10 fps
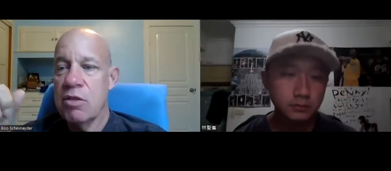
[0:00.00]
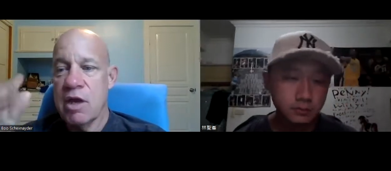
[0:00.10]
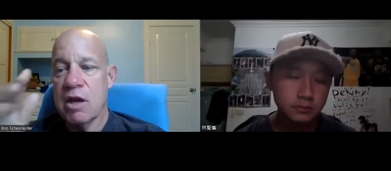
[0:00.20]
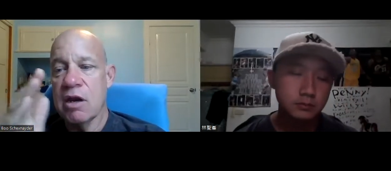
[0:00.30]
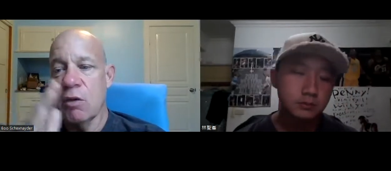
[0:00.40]

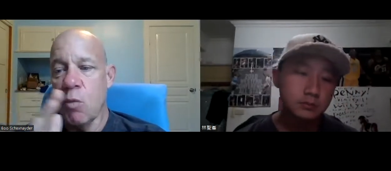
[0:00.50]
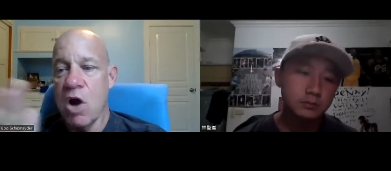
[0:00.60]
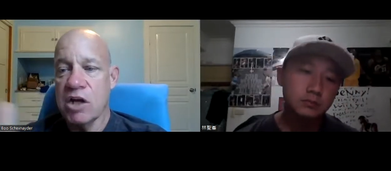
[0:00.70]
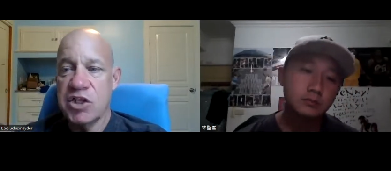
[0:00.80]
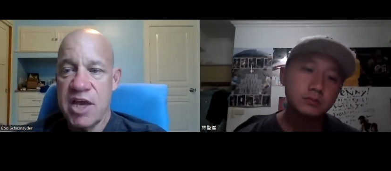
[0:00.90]
Speaker 1: then
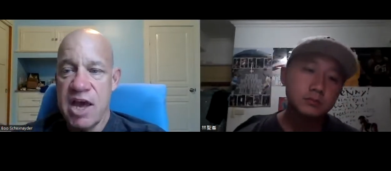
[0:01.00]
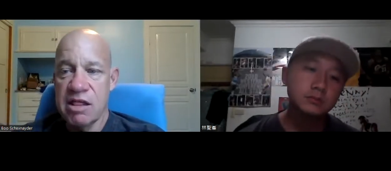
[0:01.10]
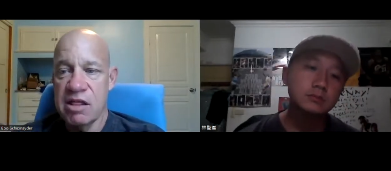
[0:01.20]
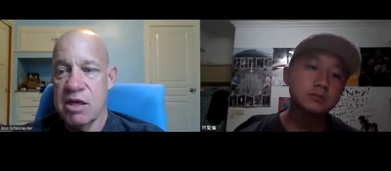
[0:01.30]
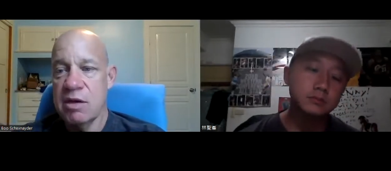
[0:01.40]
watch the
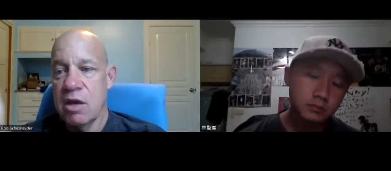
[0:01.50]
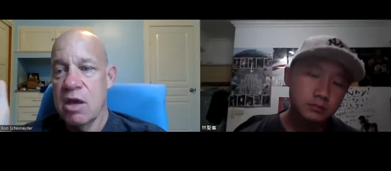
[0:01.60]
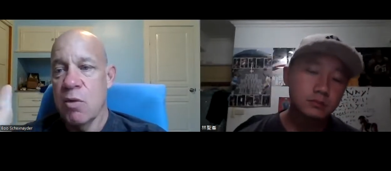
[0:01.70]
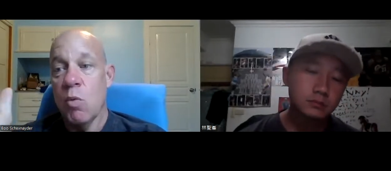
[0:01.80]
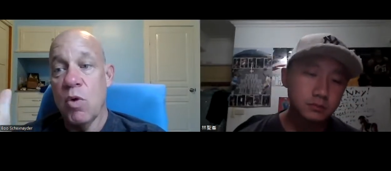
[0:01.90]
athlete
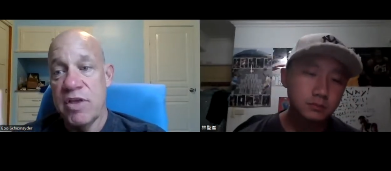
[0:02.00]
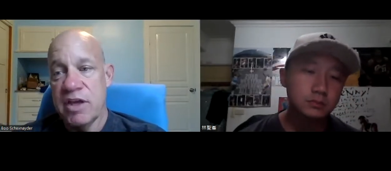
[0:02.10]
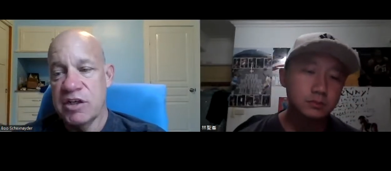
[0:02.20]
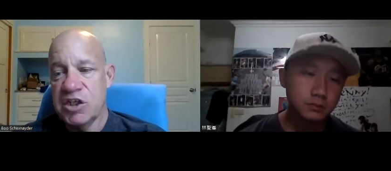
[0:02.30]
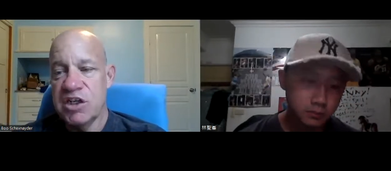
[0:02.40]
when
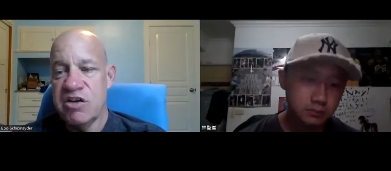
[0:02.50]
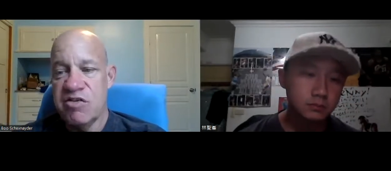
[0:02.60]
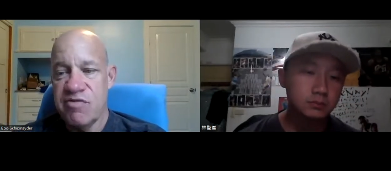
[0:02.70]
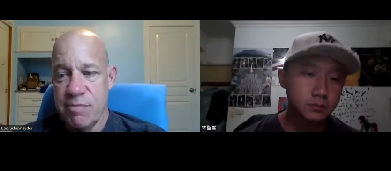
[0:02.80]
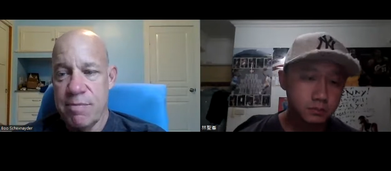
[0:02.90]
they
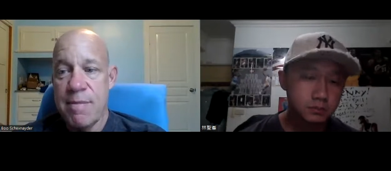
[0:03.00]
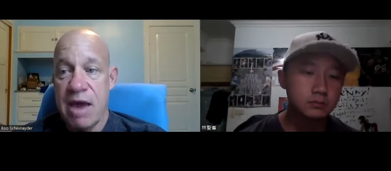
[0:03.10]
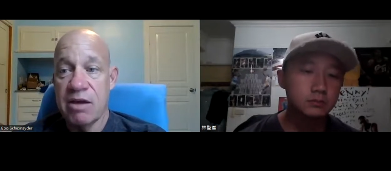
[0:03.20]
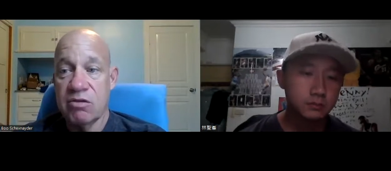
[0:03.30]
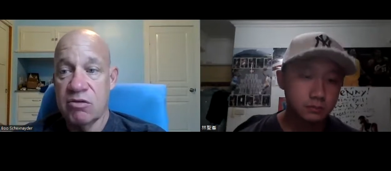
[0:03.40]
achieve
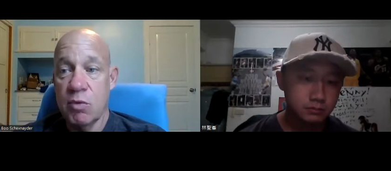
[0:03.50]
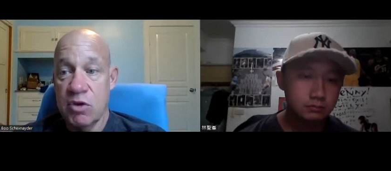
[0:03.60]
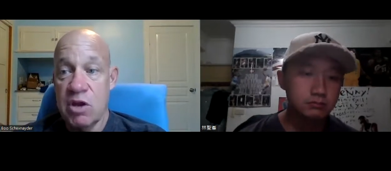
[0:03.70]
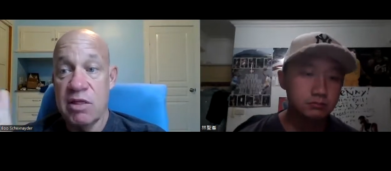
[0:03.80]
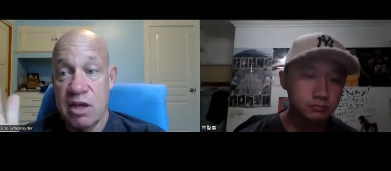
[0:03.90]
max
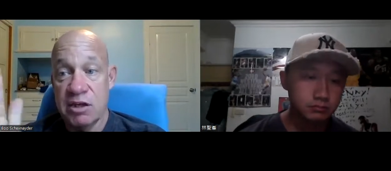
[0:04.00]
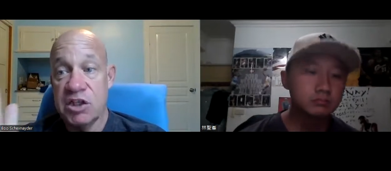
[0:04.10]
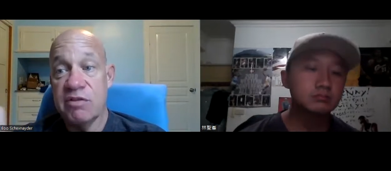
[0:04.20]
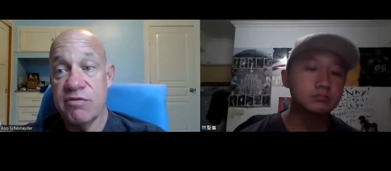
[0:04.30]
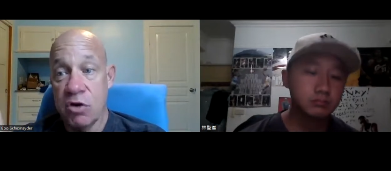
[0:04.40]
when they
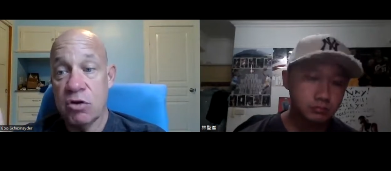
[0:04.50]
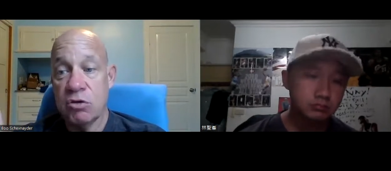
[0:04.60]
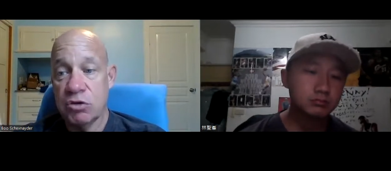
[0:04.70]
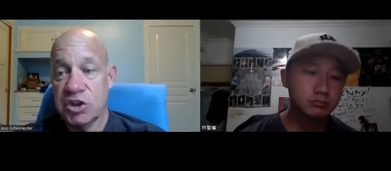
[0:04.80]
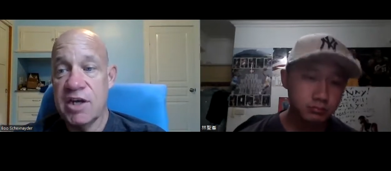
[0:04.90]
achieve
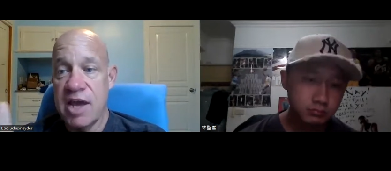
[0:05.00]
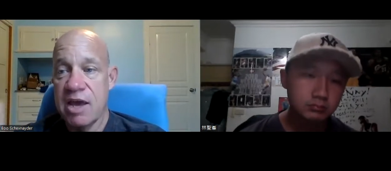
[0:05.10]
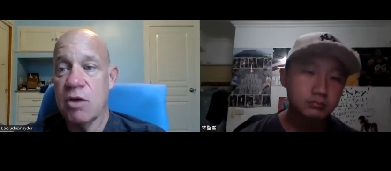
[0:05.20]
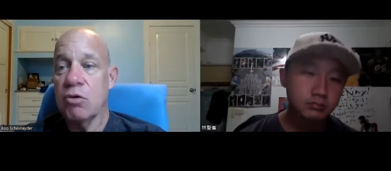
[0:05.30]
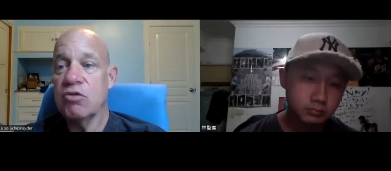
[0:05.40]
vertical shin
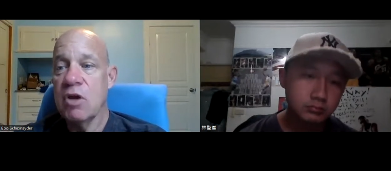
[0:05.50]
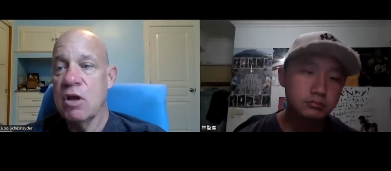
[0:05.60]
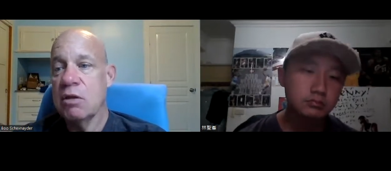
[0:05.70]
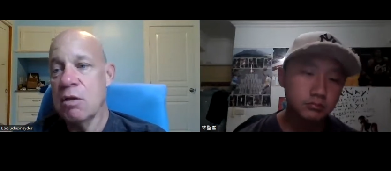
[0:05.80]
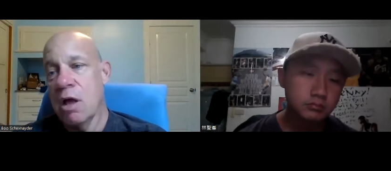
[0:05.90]
angles
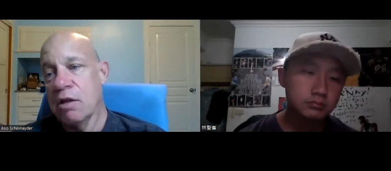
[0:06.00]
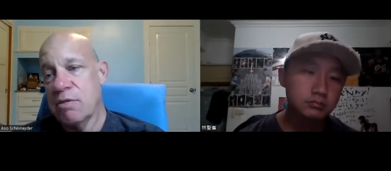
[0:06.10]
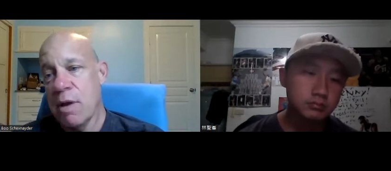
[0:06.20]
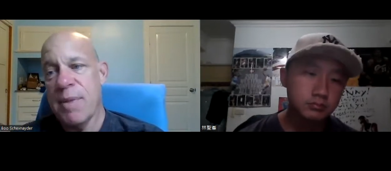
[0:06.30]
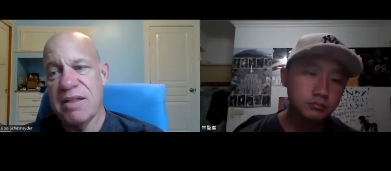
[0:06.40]
uh,
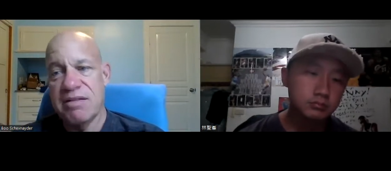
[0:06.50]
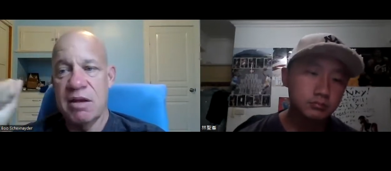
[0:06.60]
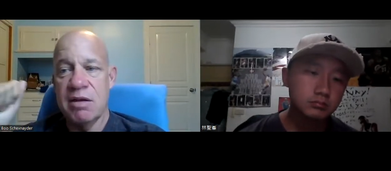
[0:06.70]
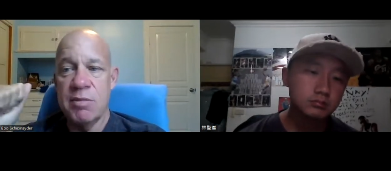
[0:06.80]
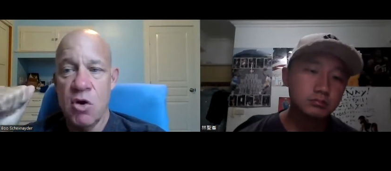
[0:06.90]
about
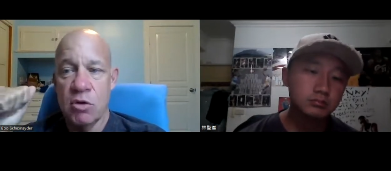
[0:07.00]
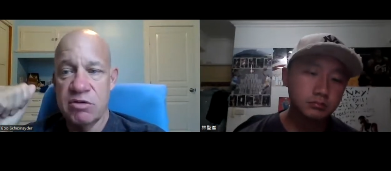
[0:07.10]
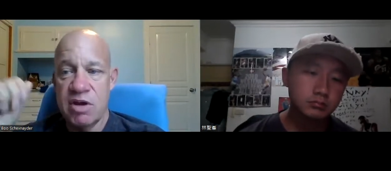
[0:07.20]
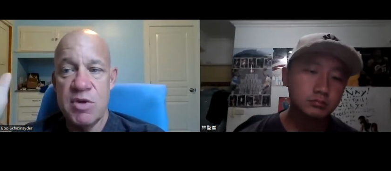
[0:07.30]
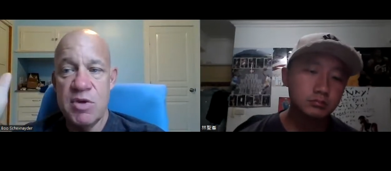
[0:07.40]
10,
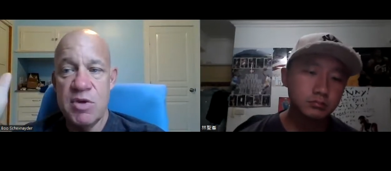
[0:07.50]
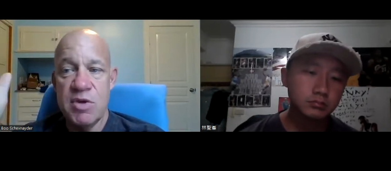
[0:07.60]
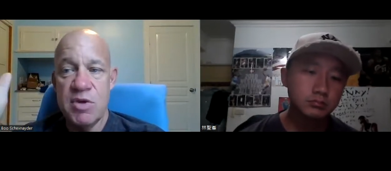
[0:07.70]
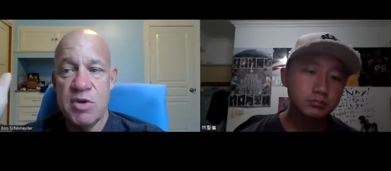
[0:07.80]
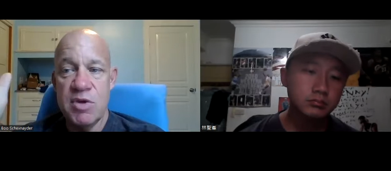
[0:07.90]
10 meters past